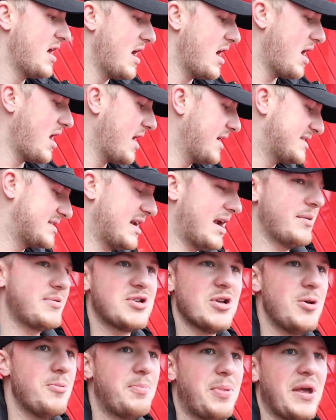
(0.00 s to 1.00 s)
It's an
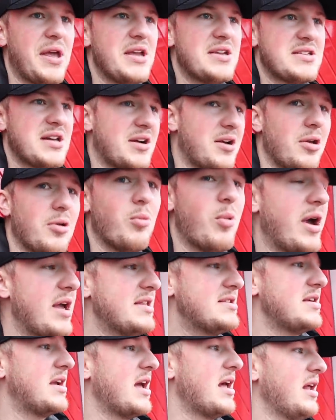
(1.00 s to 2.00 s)
absolute beast. I can't
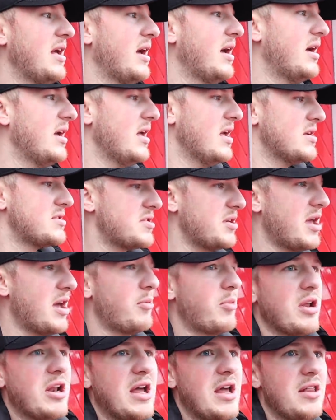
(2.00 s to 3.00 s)
wait to get it. So yeah,
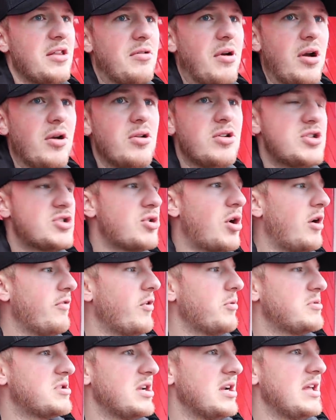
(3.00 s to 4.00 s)
we're going to hit the road,
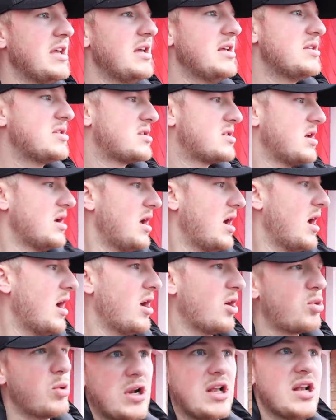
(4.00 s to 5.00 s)
drive up to Leeds,
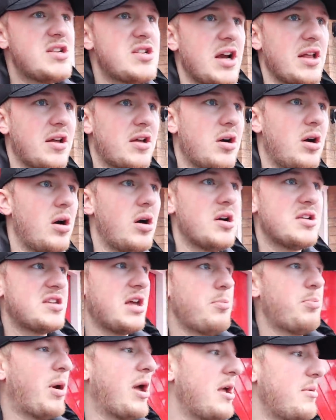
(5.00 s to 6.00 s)
quickly check the car,
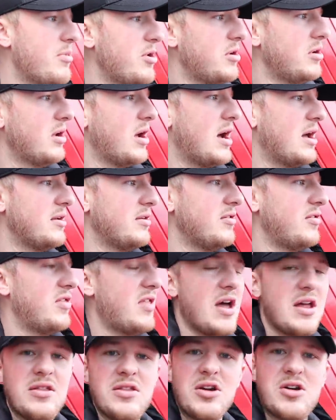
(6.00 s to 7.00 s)
send payment, and
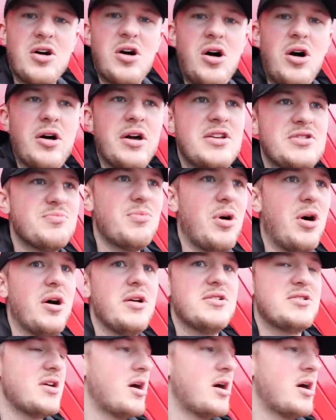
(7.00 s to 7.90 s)
then the car is mine.